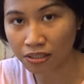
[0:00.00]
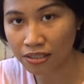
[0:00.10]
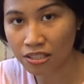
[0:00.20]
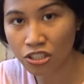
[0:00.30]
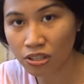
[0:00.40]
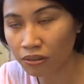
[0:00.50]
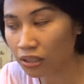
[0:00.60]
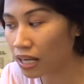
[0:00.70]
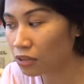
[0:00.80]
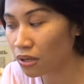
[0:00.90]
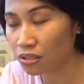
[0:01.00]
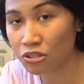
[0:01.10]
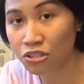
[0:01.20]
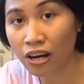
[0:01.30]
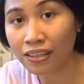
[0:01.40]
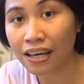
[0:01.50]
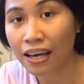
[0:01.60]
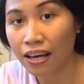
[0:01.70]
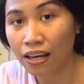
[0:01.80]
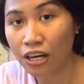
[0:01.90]
And it's a great way to start
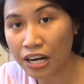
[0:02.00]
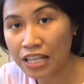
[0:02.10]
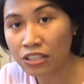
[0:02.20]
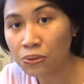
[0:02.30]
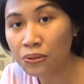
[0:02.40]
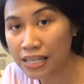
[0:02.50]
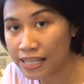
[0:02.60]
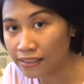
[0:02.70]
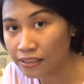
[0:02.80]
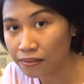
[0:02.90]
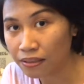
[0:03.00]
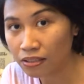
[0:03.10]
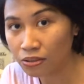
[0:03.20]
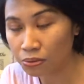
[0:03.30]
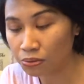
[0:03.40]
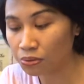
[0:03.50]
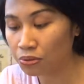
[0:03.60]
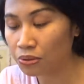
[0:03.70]
learning to read and to